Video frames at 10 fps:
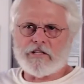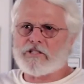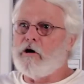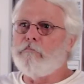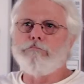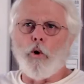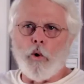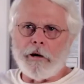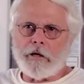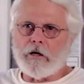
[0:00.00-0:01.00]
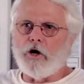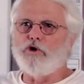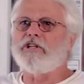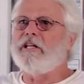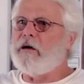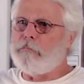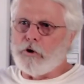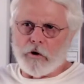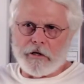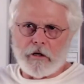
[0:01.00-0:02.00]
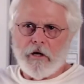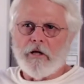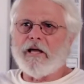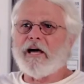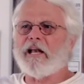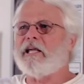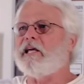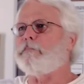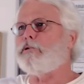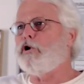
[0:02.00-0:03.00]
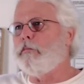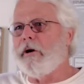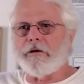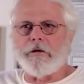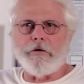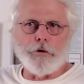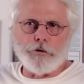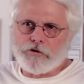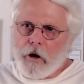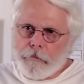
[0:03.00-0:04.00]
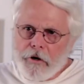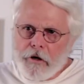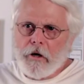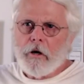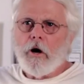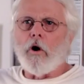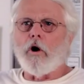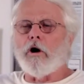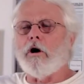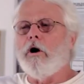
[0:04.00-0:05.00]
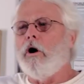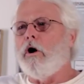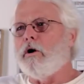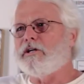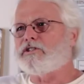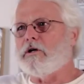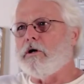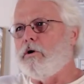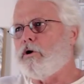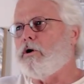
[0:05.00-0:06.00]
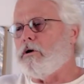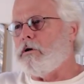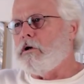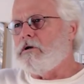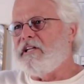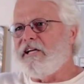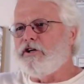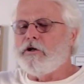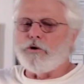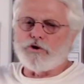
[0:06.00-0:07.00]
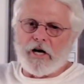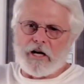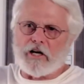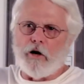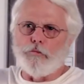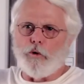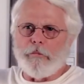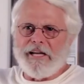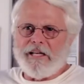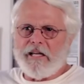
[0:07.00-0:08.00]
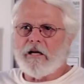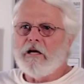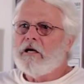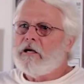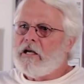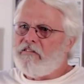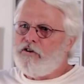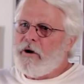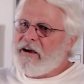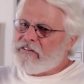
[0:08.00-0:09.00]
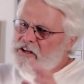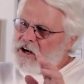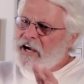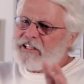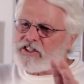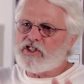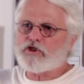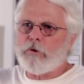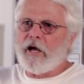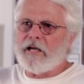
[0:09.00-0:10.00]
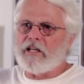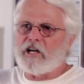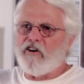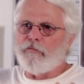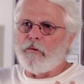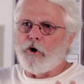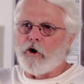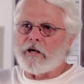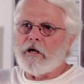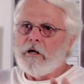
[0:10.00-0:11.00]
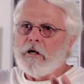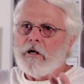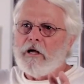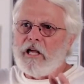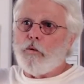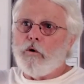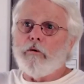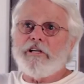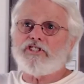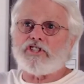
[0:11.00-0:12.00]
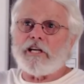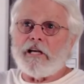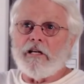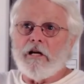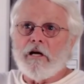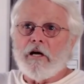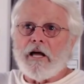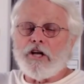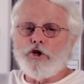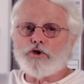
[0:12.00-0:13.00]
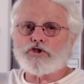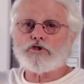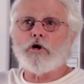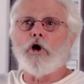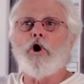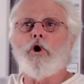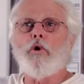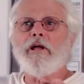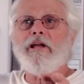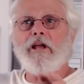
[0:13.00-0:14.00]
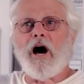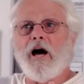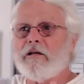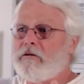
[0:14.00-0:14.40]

some point goes in that building. They got to get a permit to do something, or it's a local leader who's got to come to a meeting. If you have a nice display in the government building, it will be seen, and you slowly, not